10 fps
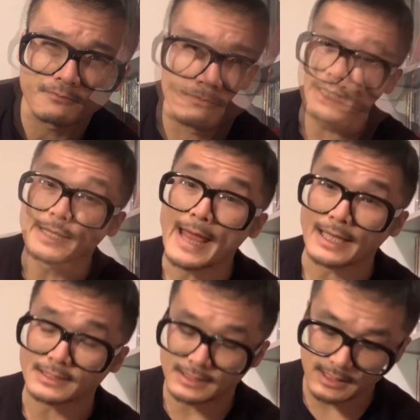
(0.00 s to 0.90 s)

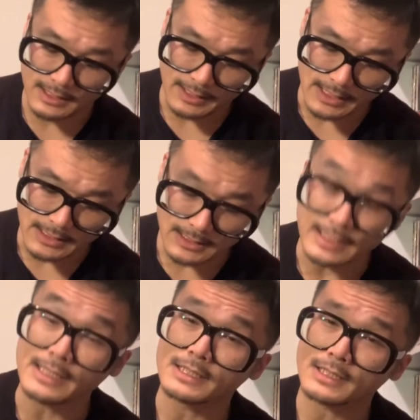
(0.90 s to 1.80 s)
Next, this
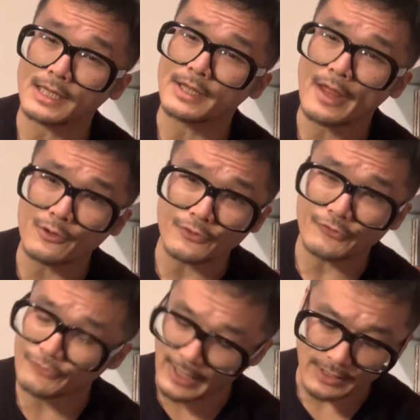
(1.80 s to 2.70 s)
is another
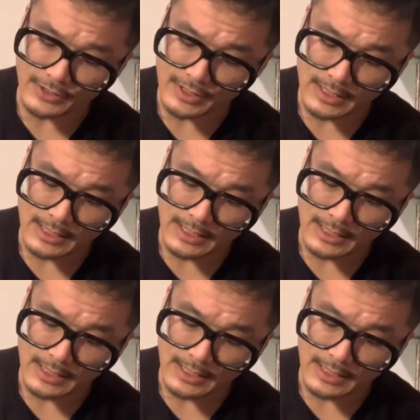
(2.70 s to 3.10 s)
set.